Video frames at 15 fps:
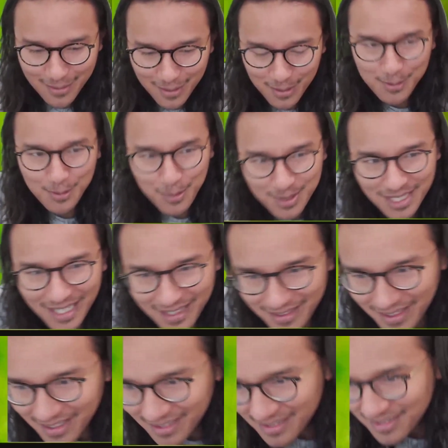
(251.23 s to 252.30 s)
sort of take
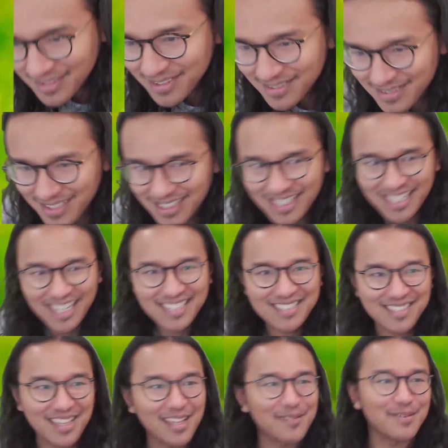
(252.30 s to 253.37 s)
things to the next
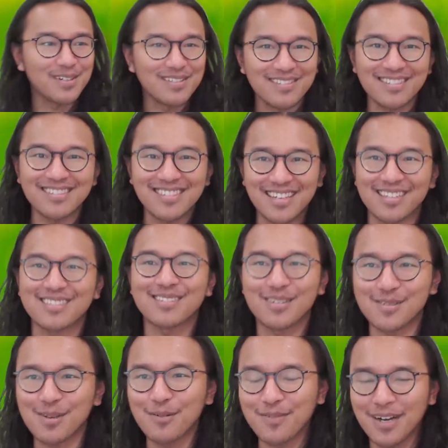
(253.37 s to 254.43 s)
level?
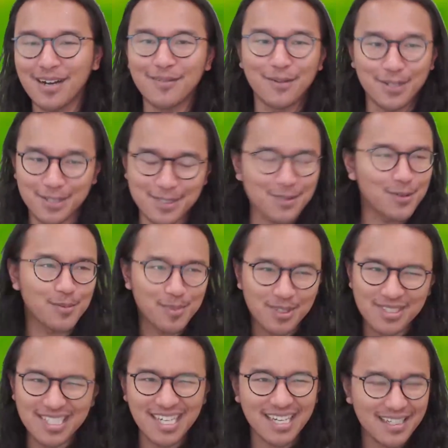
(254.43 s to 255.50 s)
So far I've only just sort of
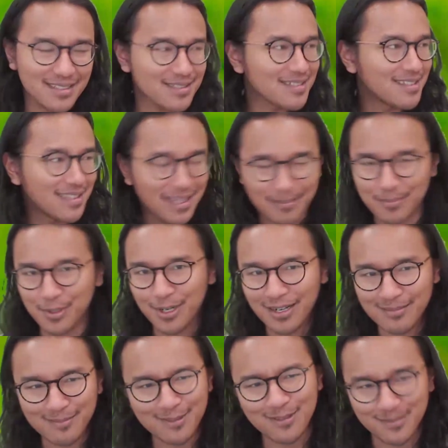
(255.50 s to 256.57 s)
built decks and put
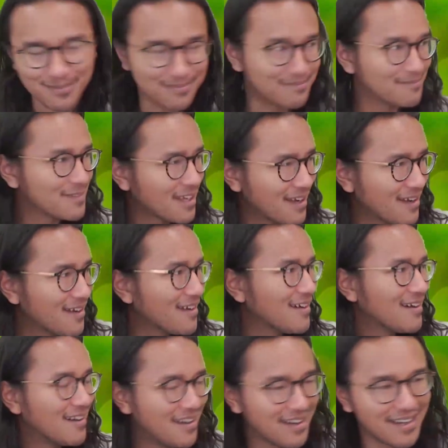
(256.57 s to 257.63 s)
up some
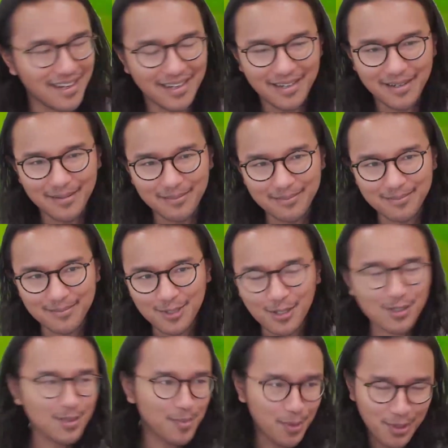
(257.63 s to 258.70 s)

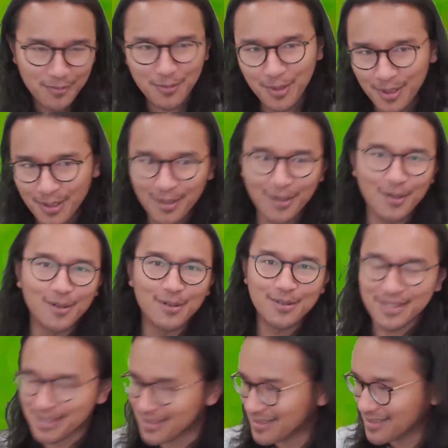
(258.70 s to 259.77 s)
non-supportive walls
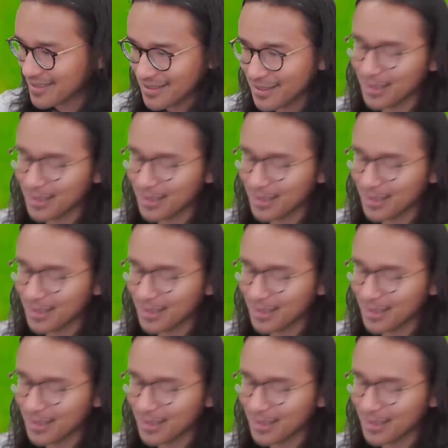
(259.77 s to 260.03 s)
and